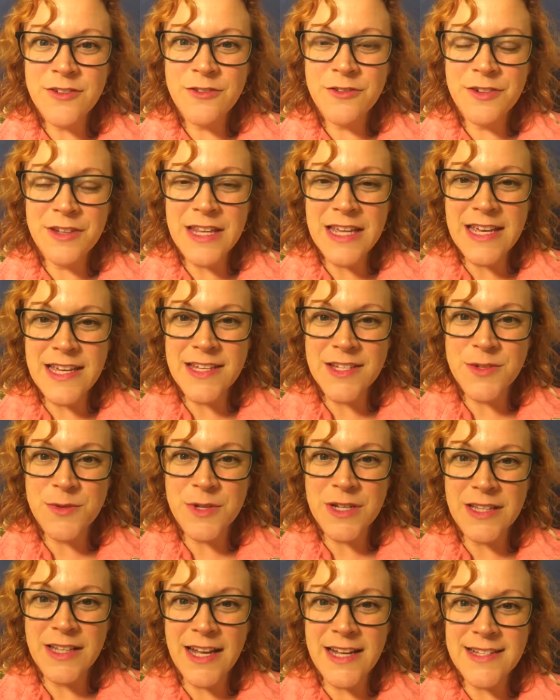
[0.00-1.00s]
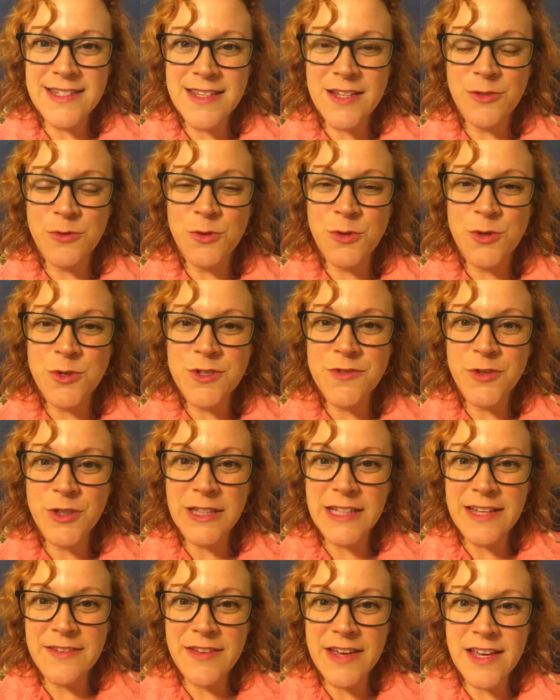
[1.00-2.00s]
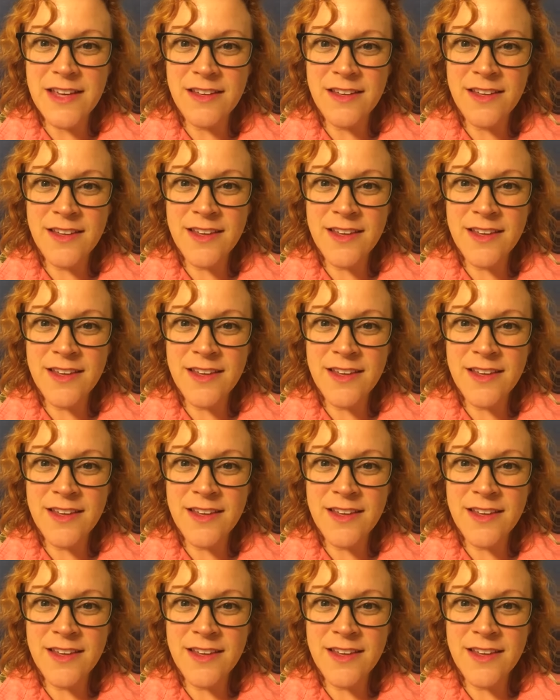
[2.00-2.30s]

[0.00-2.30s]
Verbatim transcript: for the Israelites, the rules for living,